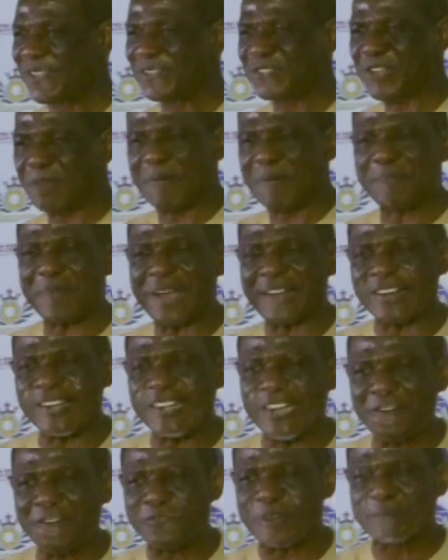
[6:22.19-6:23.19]
So people
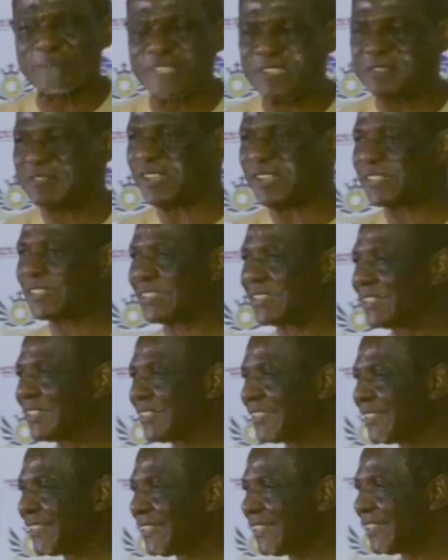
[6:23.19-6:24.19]
ran out from Tibet.
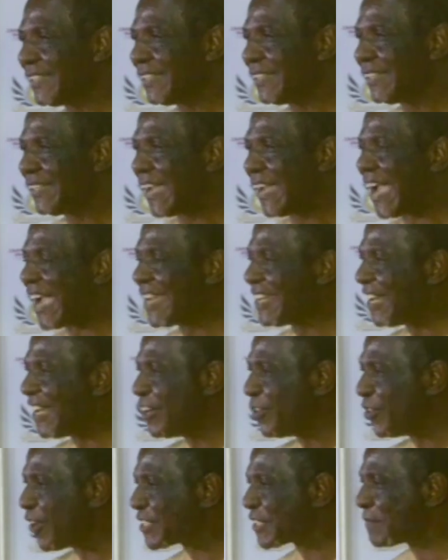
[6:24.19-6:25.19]
I
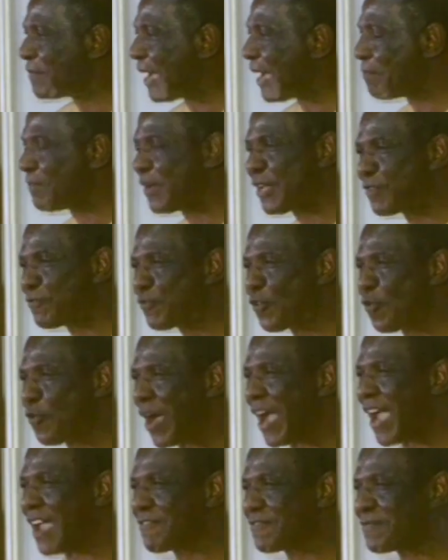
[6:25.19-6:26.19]
nearly lost my beautiful
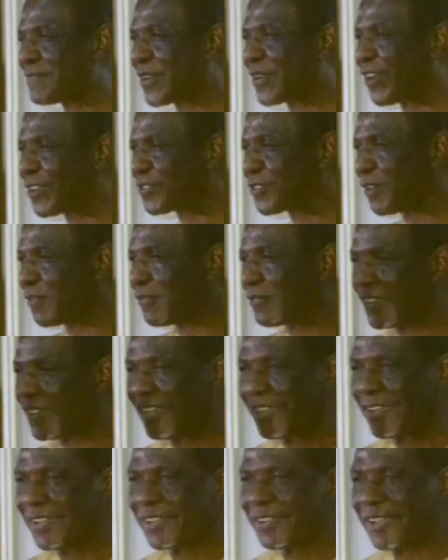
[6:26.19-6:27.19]
wife because
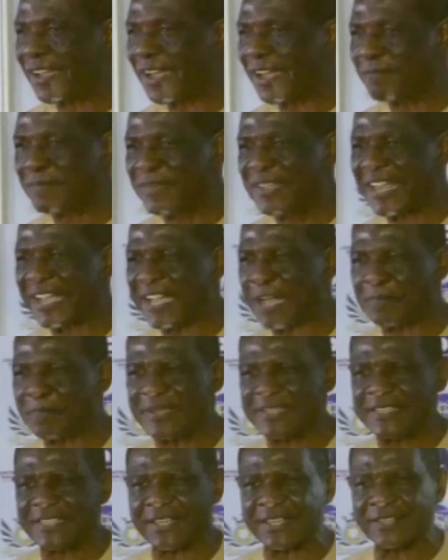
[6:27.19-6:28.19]
of being a
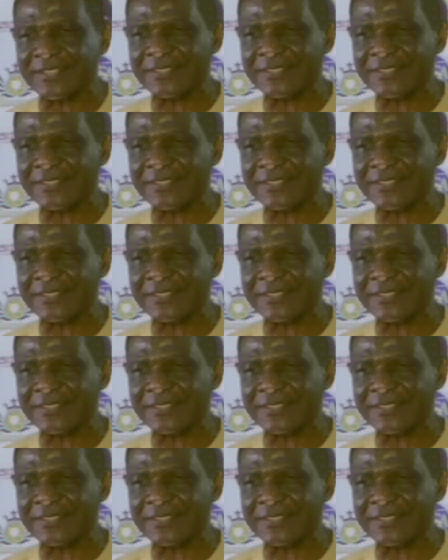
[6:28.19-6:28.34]
carpenter.